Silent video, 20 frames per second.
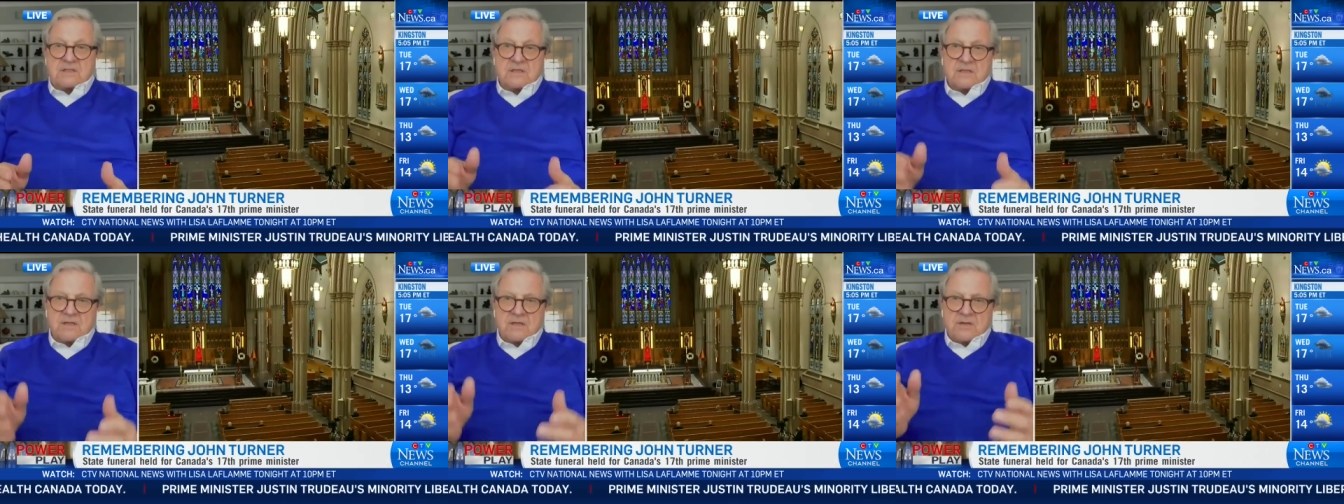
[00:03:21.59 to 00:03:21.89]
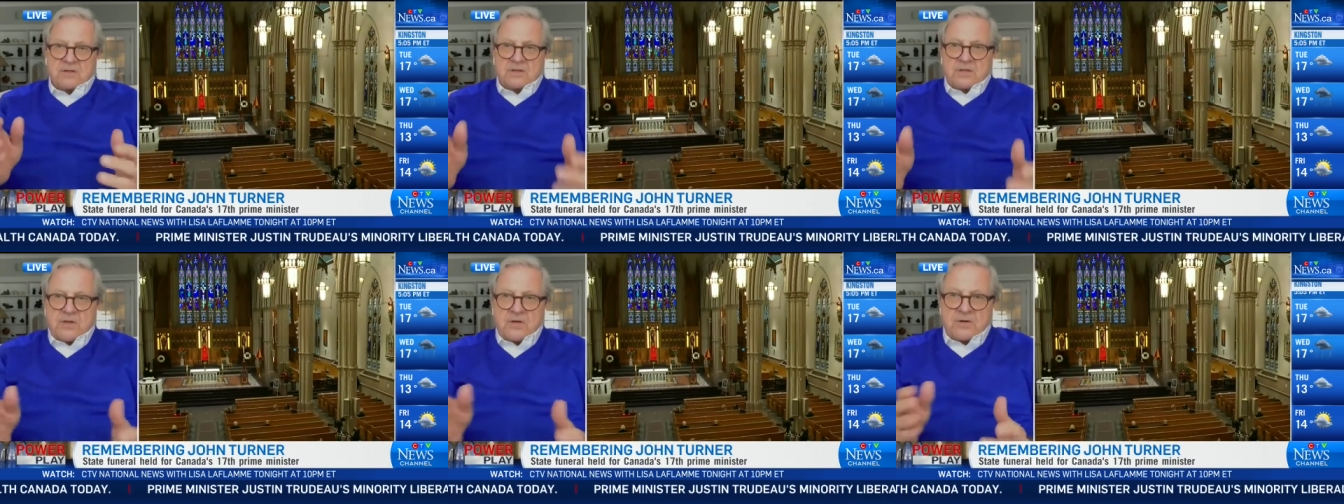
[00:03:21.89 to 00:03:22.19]
You
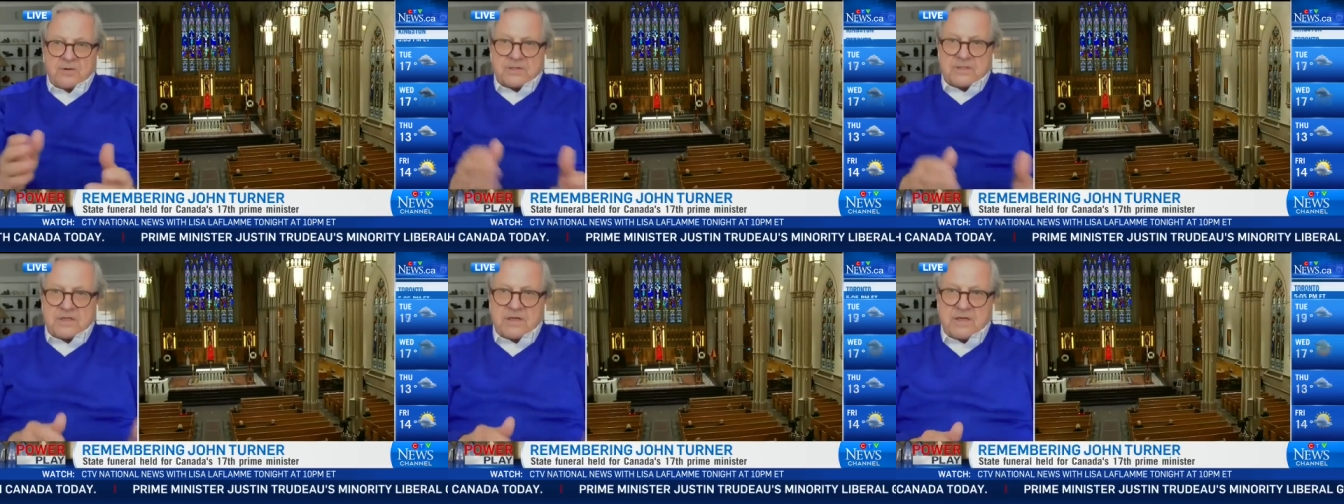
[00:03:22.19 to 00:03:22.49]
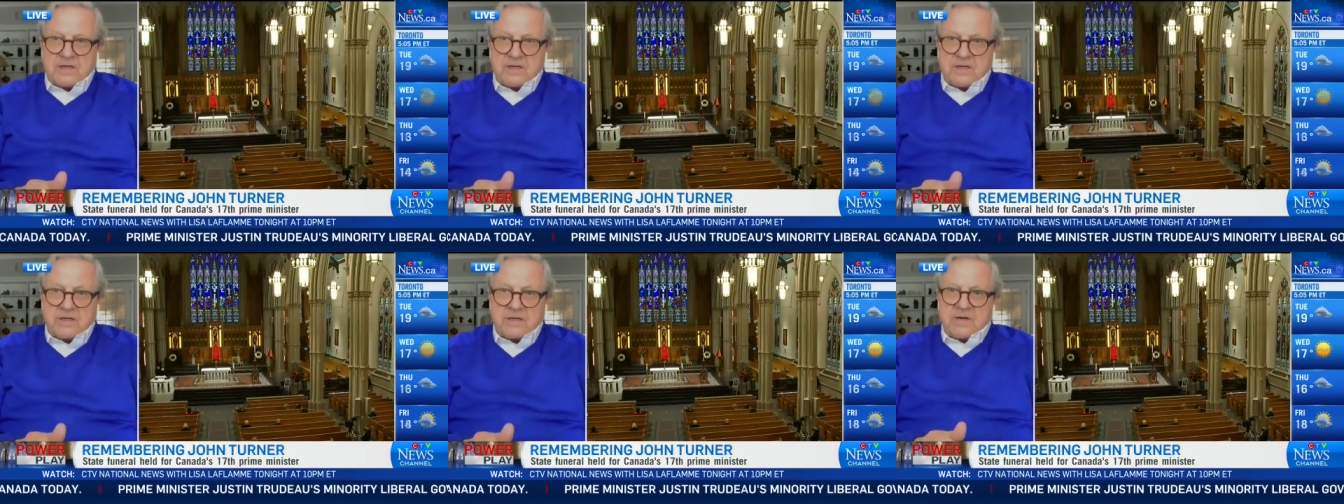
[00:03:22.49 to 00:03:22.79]
know, the old
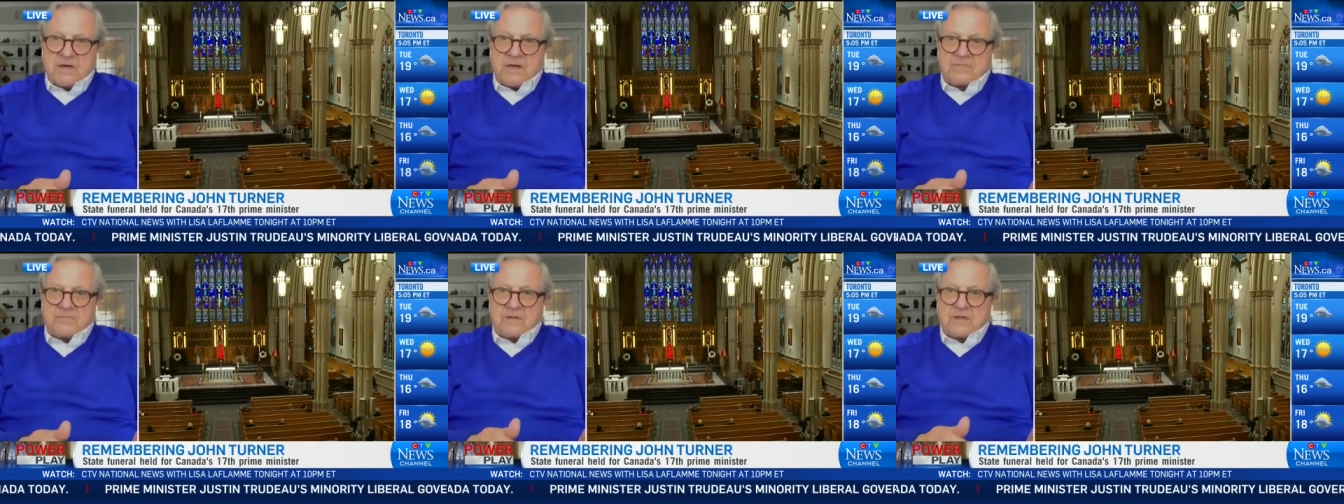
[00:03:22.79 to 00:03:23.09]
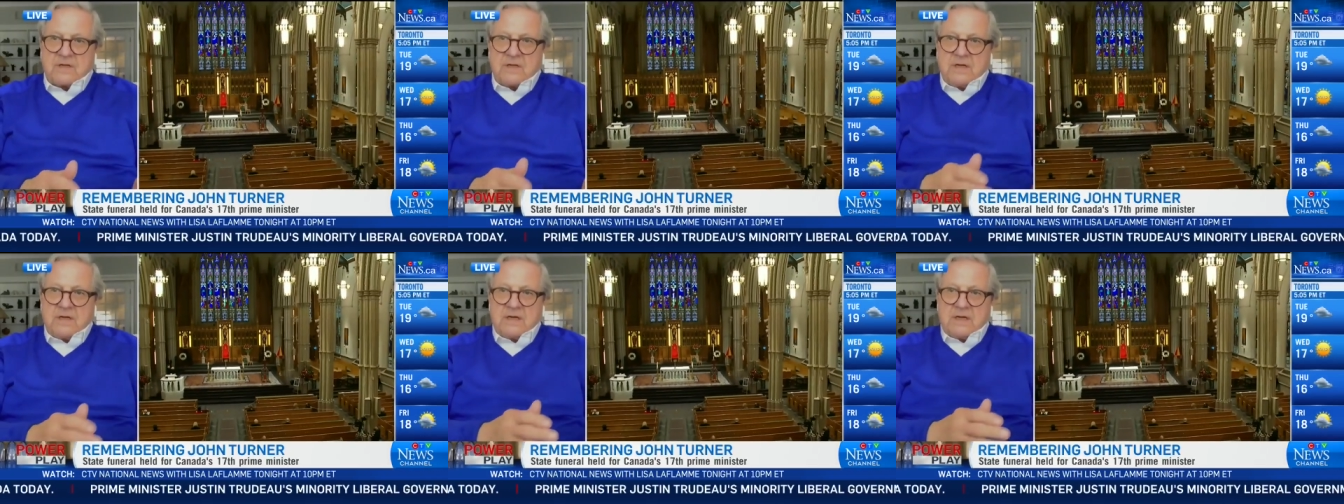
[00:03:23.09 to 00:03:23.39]
saying, you have
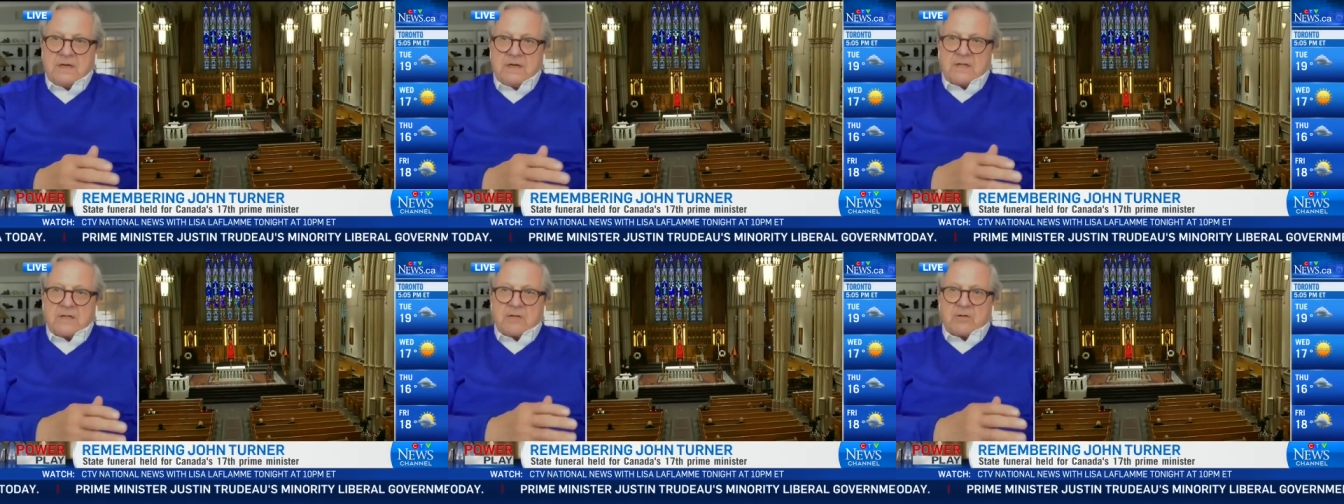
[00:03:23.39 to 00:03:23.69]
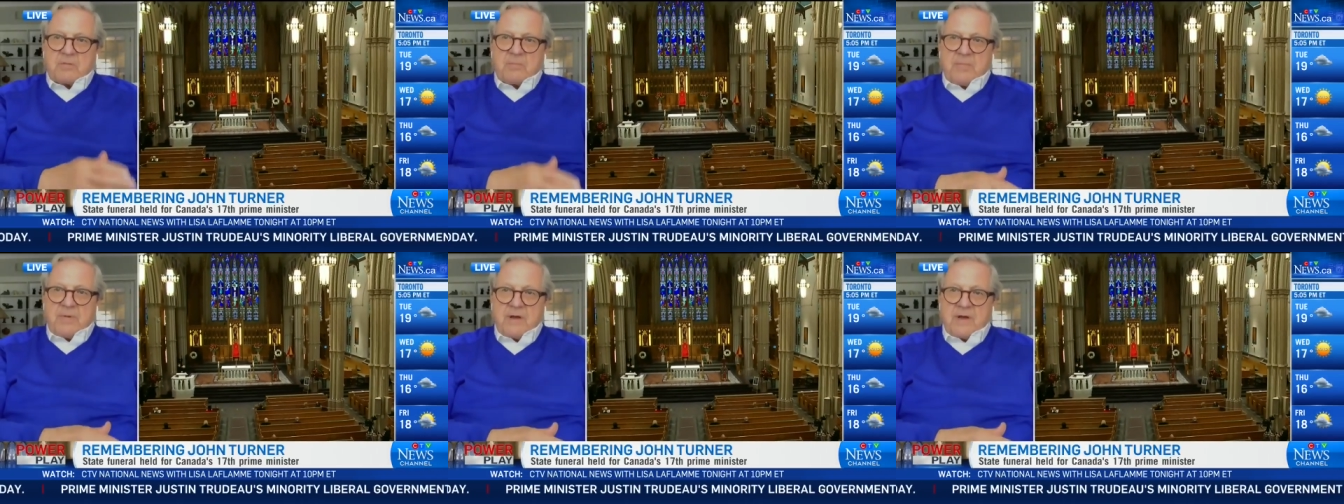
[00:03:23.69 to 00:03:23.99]
to look
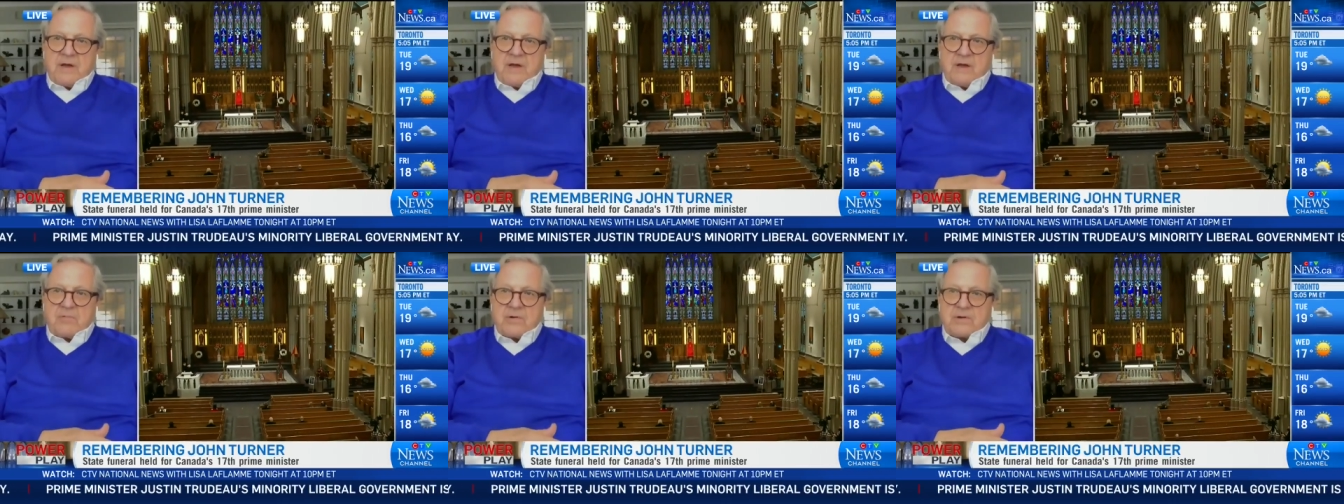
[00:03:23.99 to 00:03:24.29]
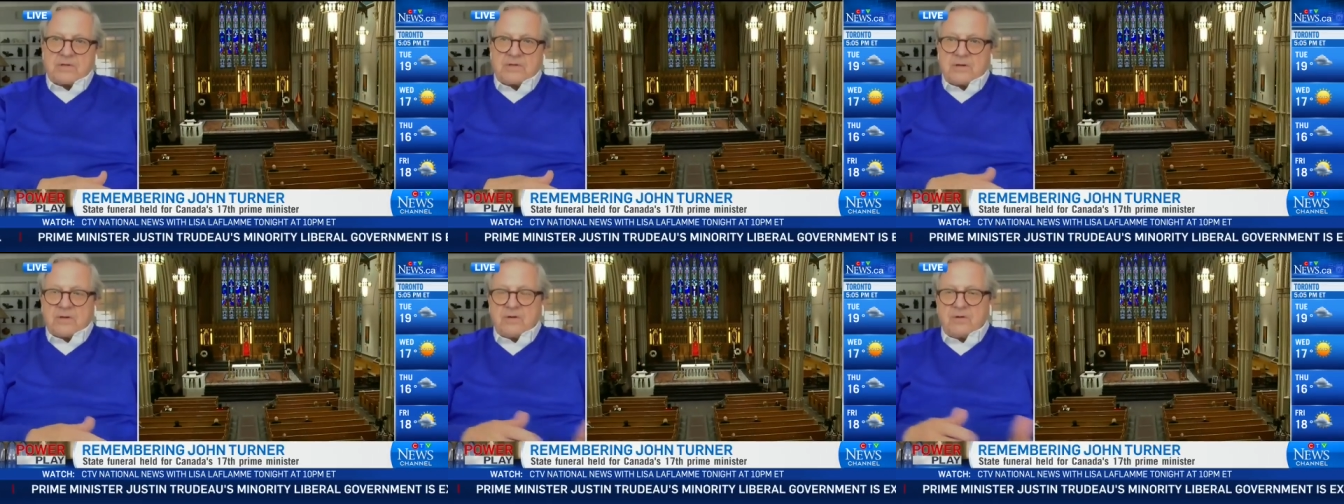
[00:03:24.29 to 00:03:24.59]
backward
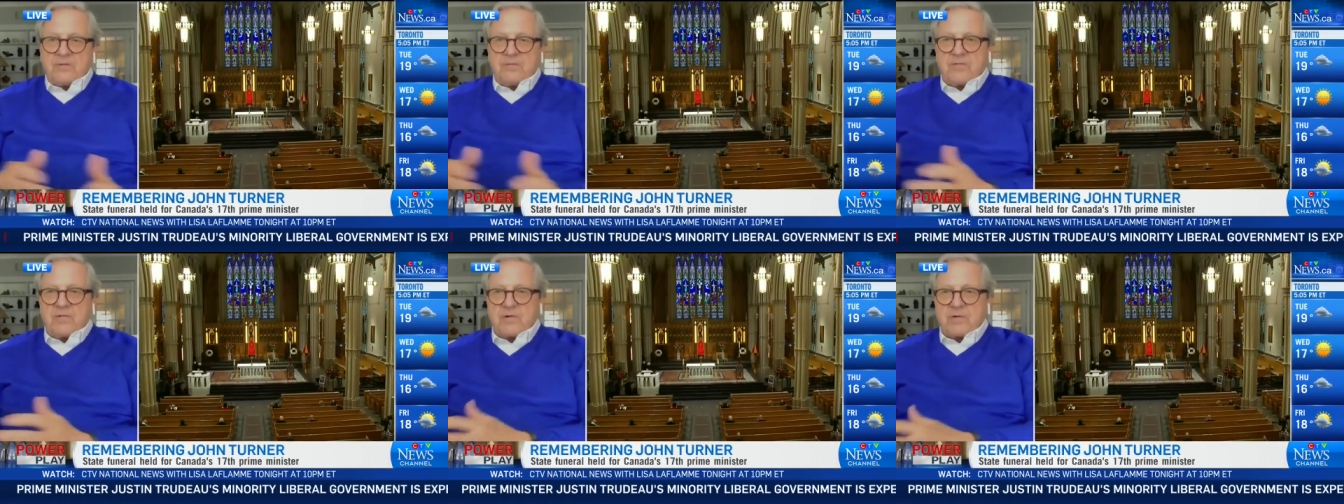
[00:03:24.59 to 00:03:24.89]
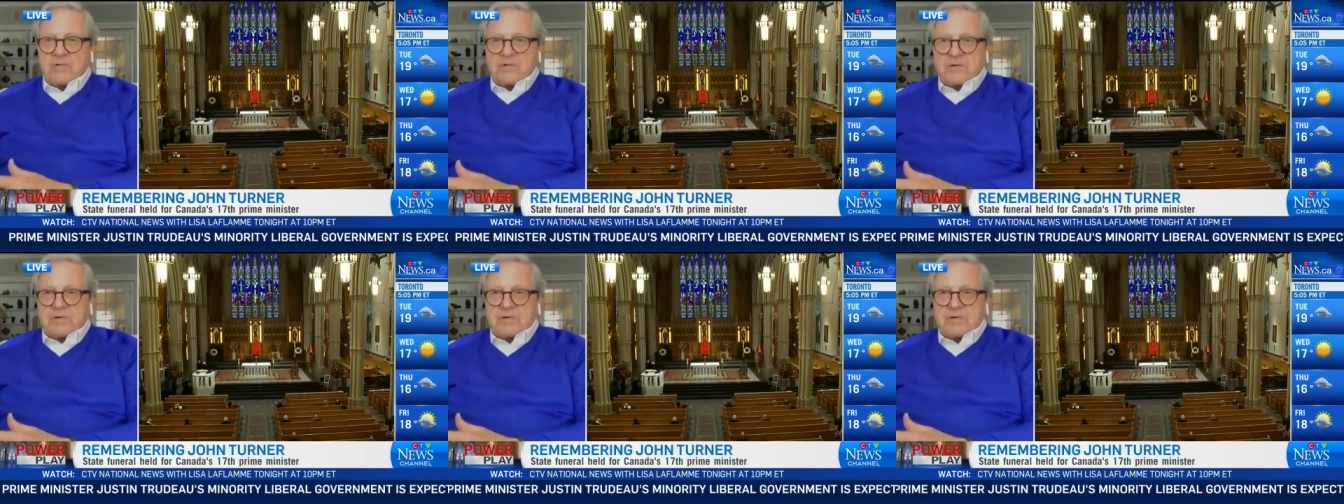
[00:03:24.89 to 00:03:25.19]
to go
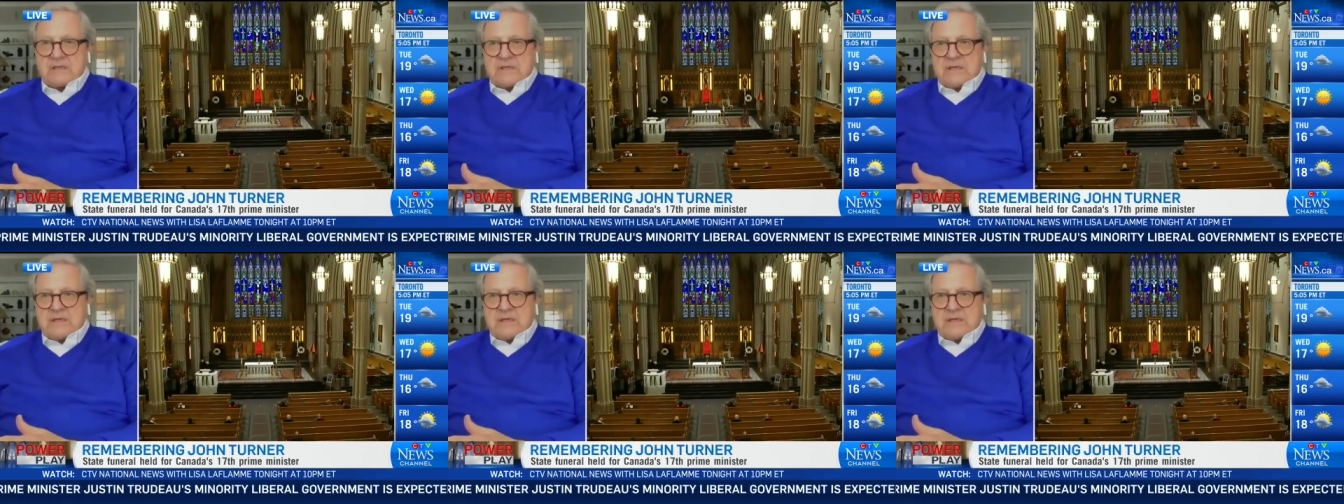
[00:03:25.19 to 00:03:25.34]
forward.